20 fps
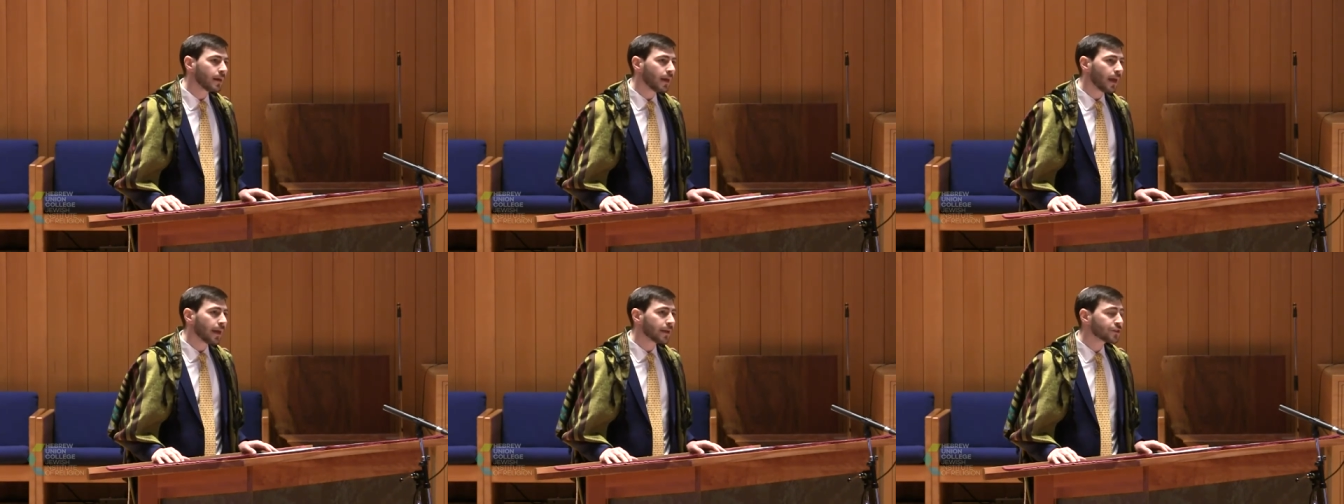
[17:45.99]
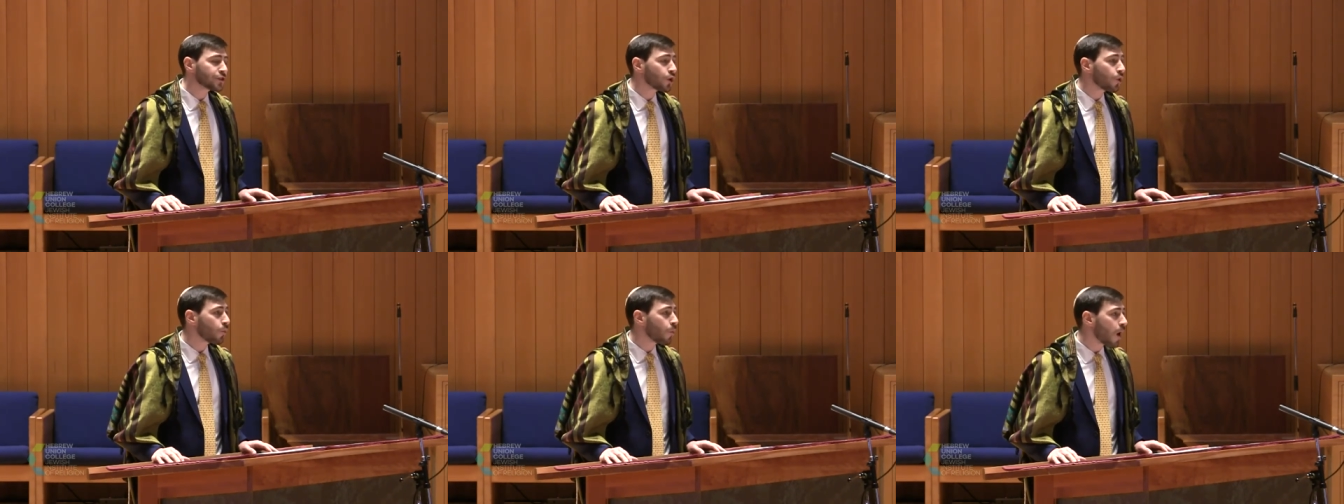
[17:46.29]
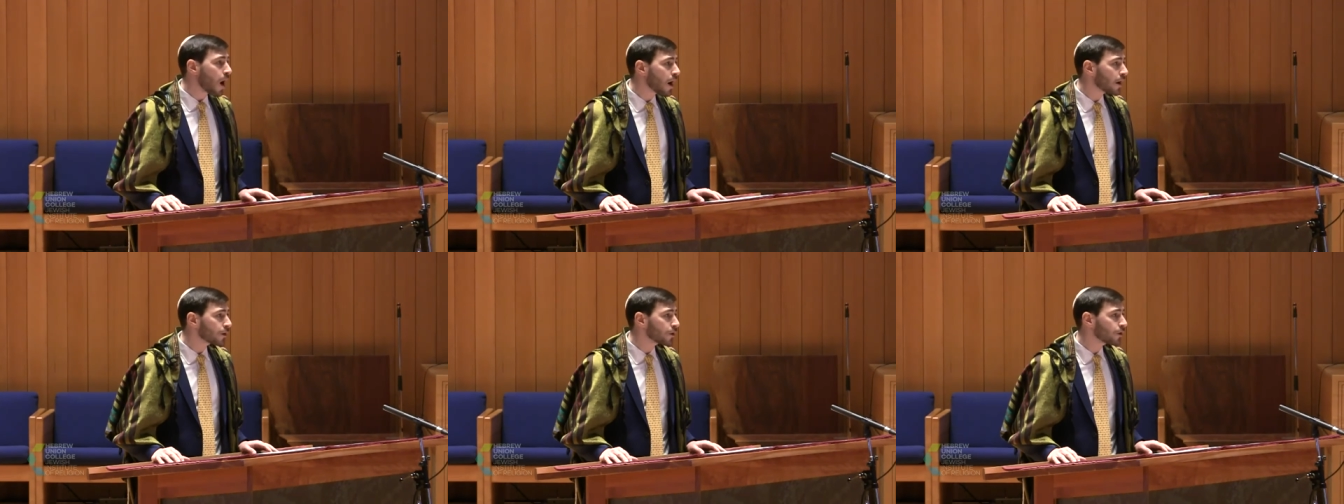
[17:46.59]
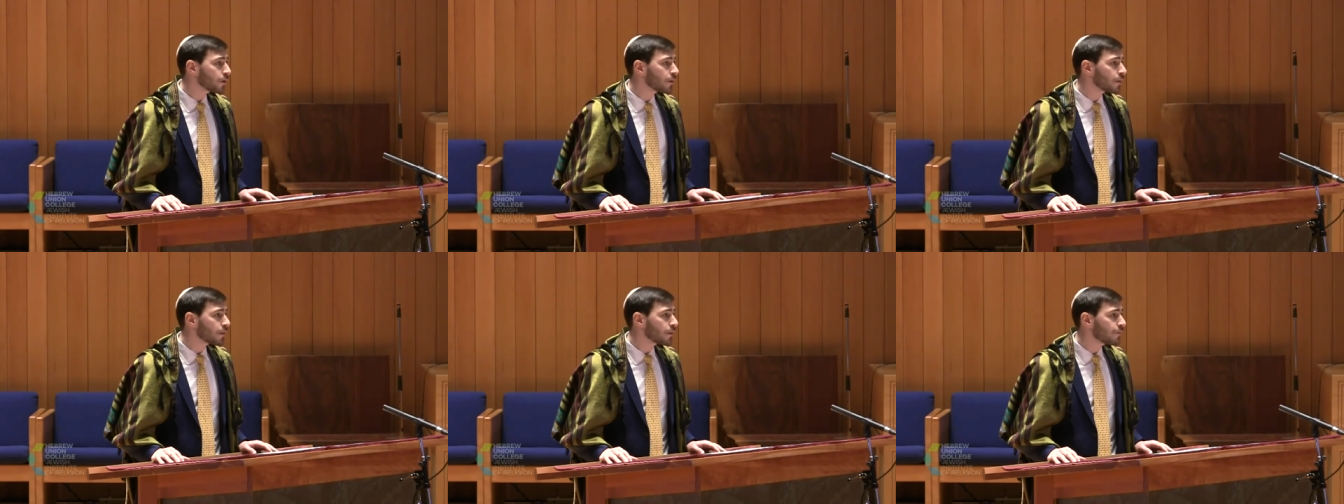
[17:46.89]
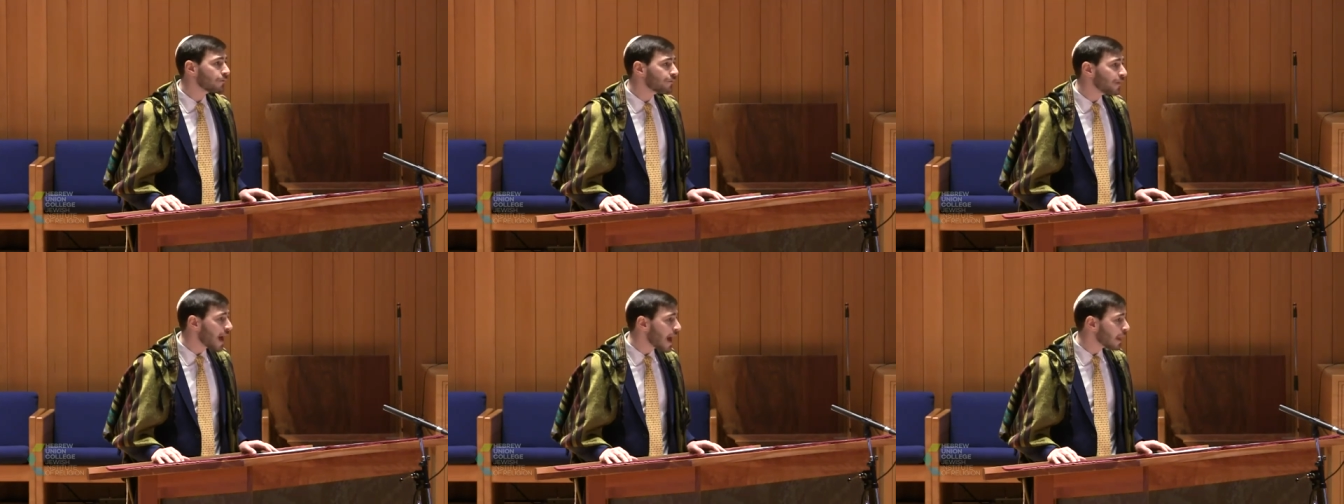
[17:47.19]
and shall water the
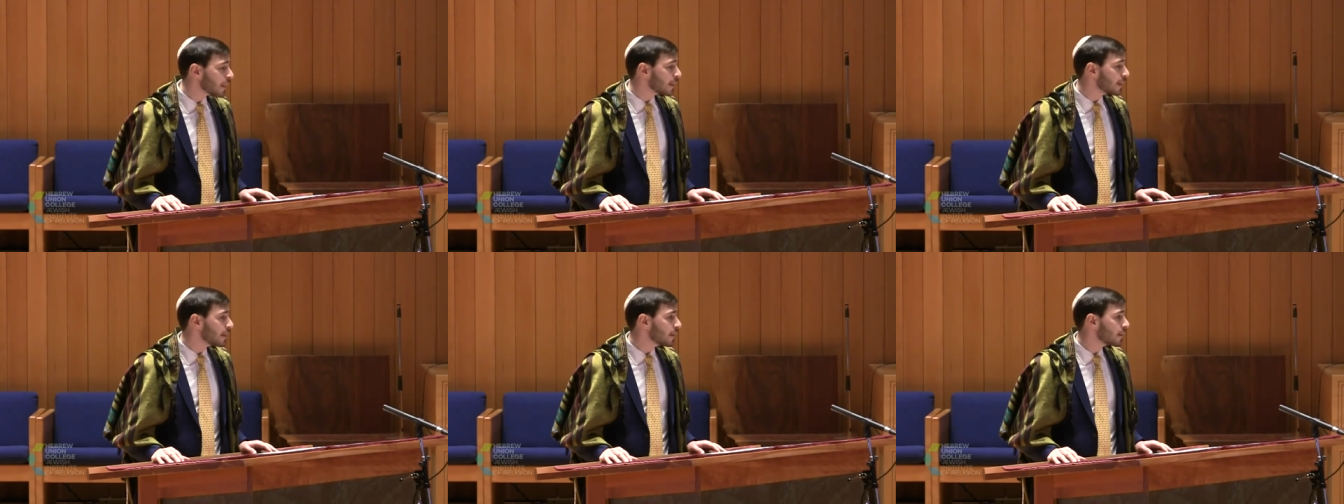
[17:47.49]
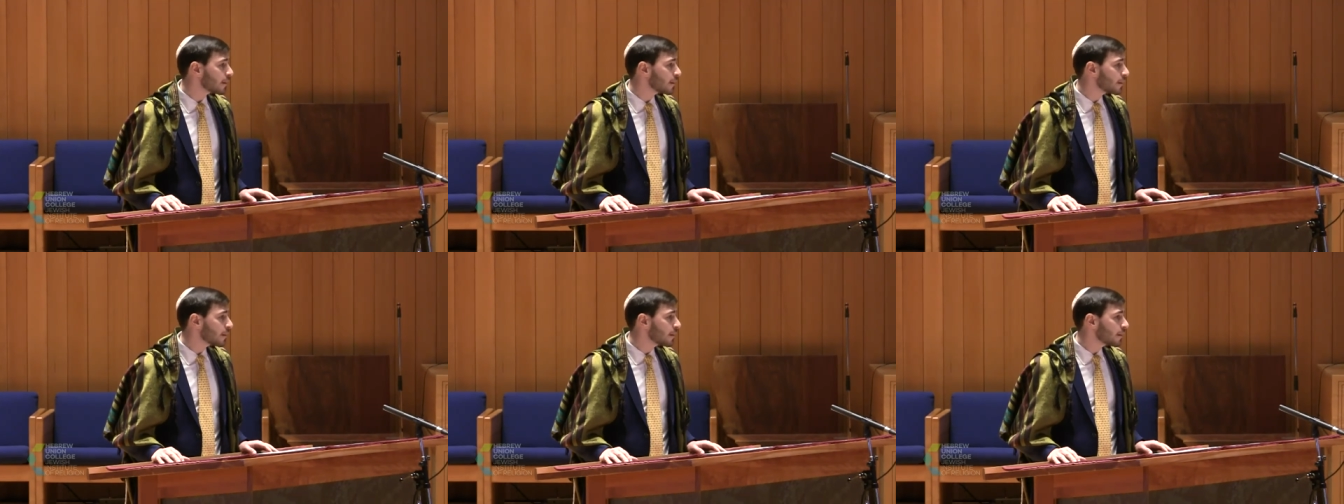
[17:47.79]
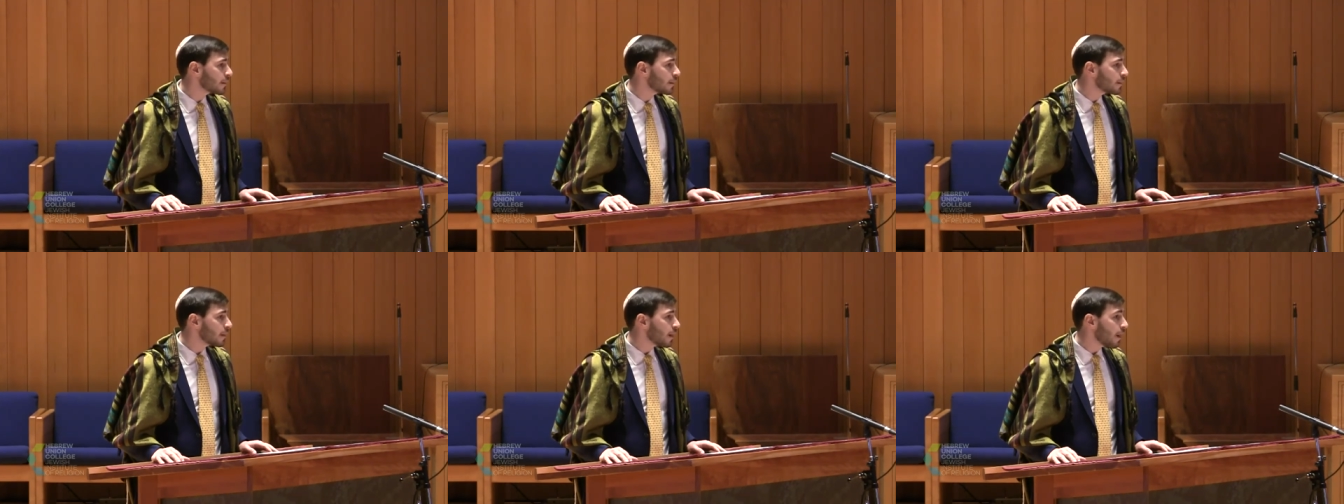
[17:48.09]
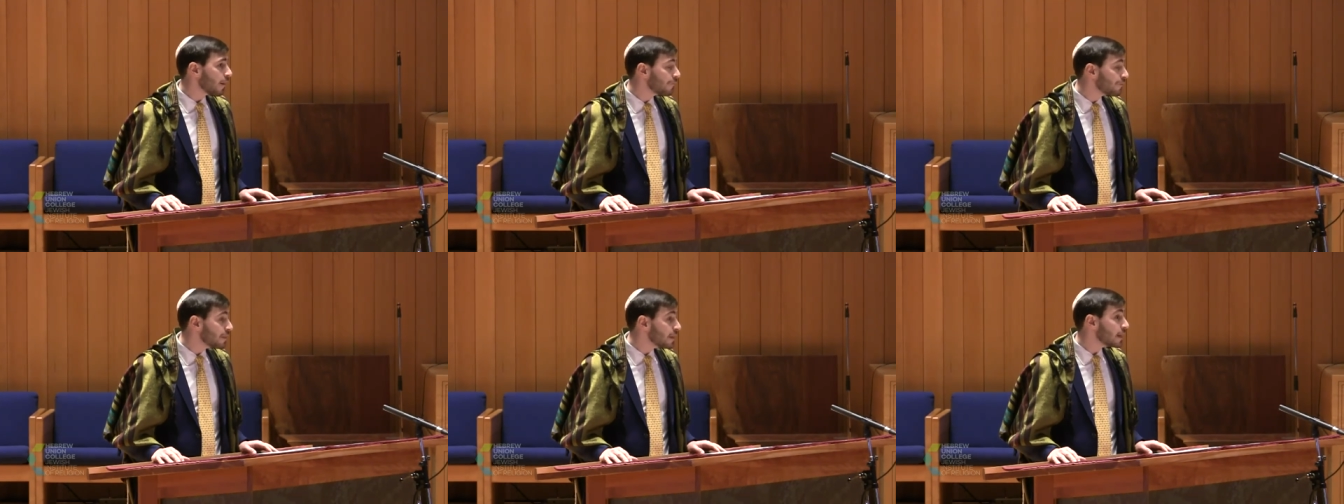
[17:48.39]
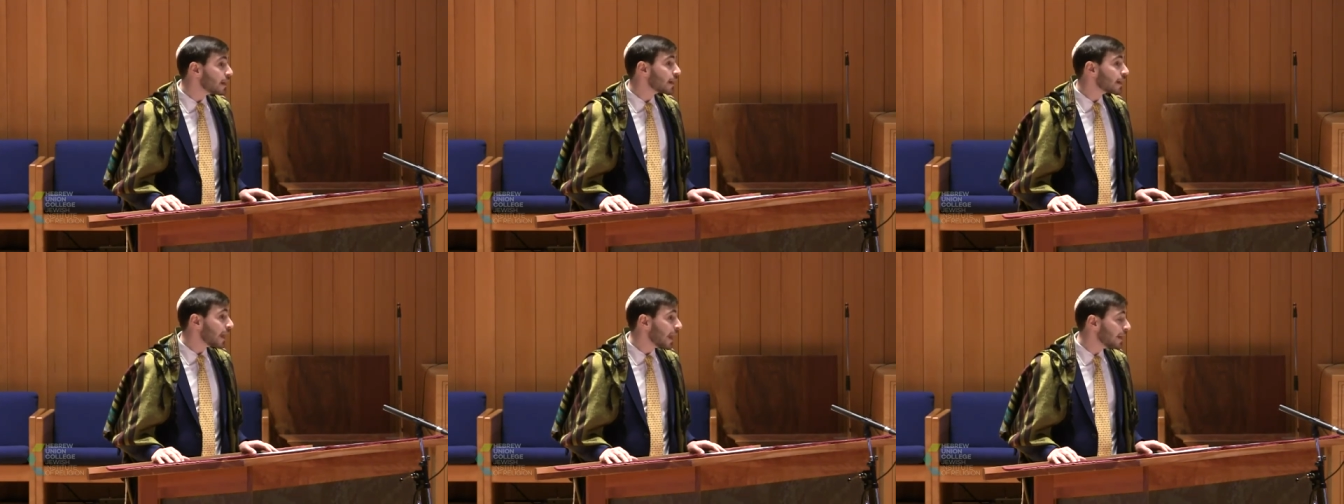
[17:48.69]
valley of the
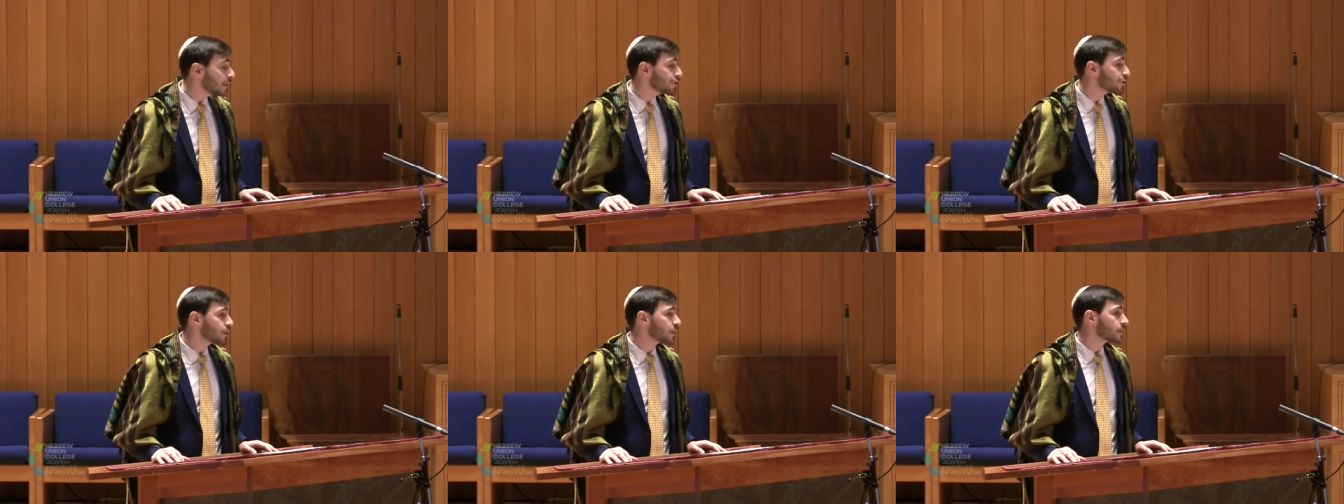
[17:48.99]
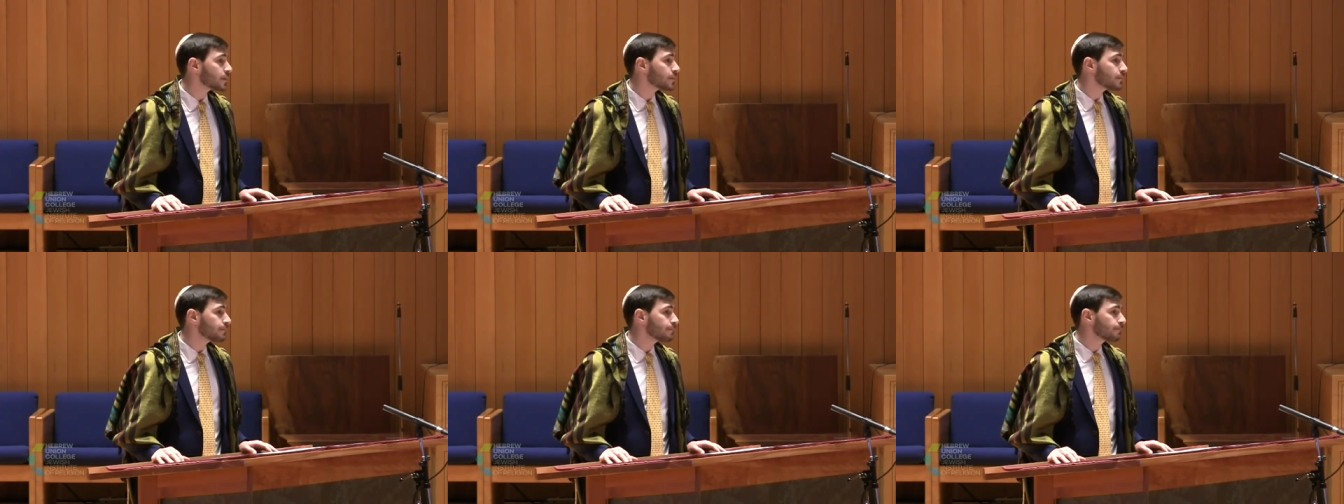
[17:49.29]
acacias.